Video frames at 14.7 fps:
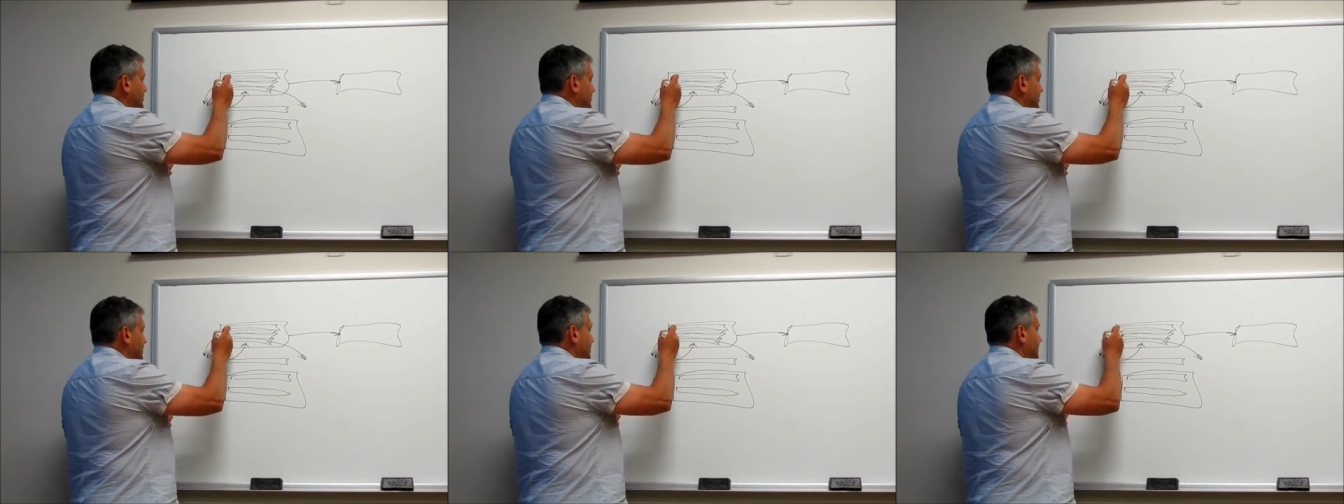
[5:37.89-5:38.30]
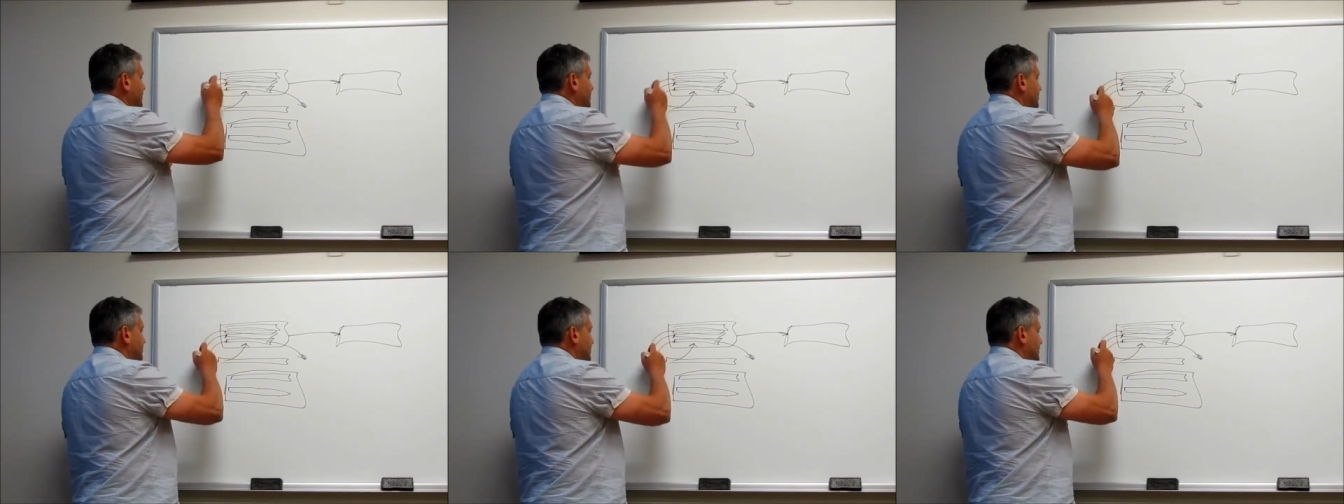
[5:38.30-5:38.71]
we can
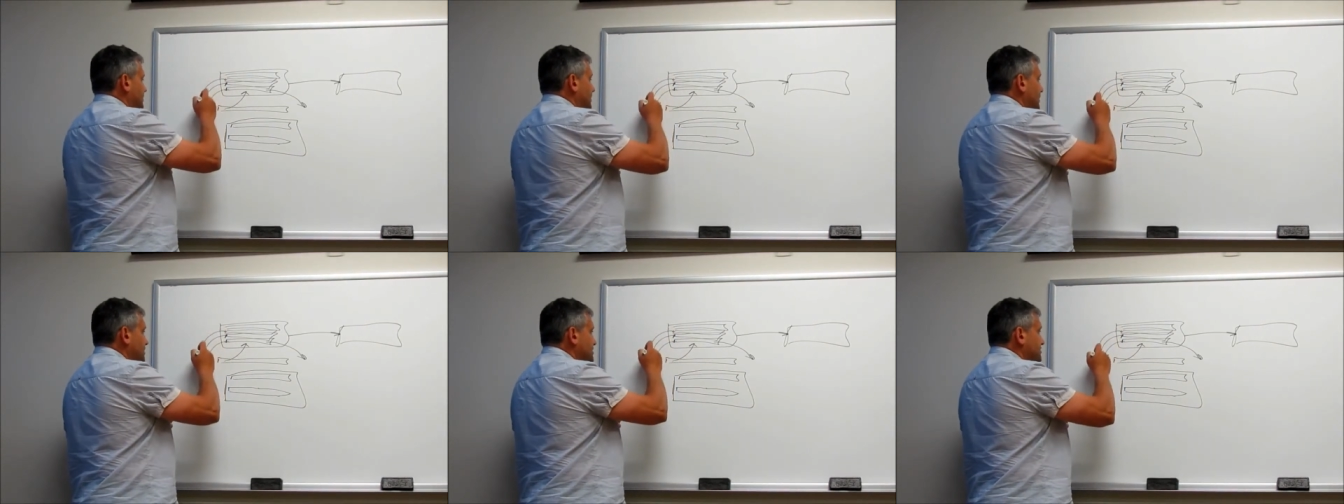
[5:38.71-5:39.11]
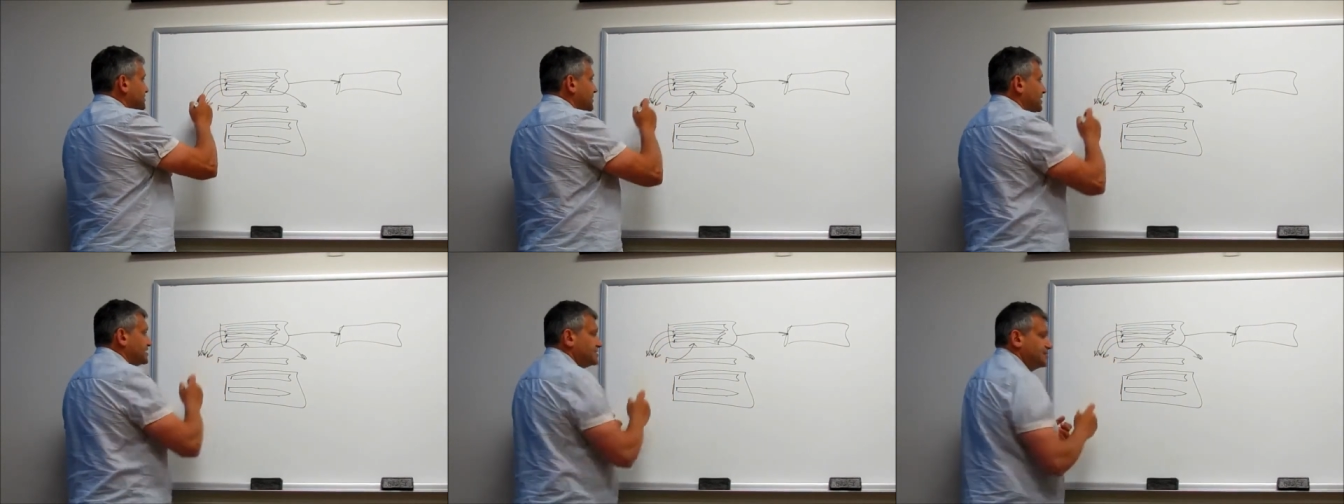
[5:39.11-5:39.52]
look at next
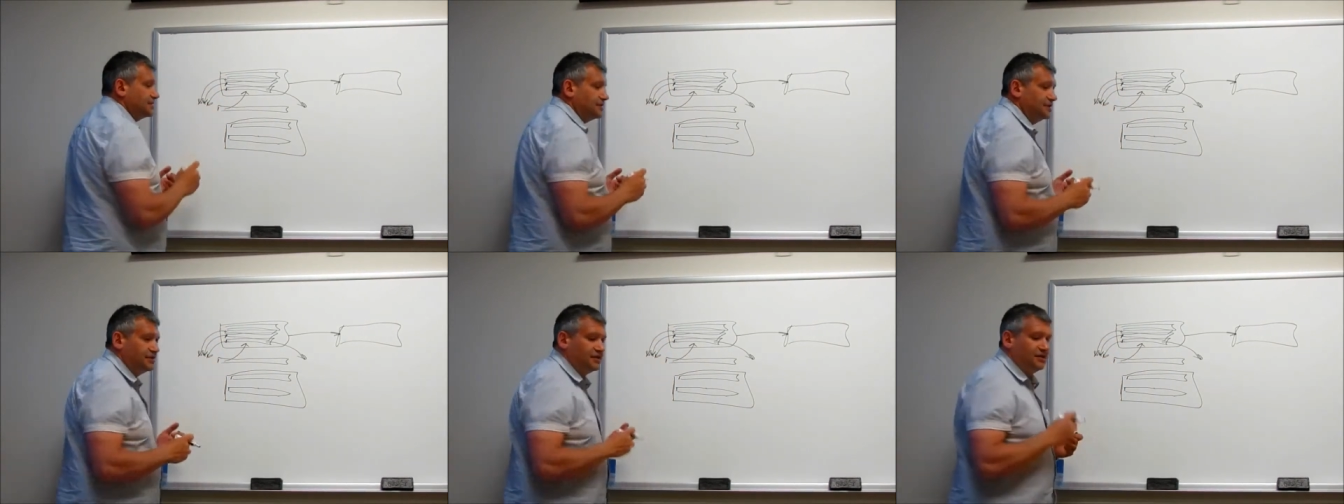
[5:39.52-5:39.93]
pencil,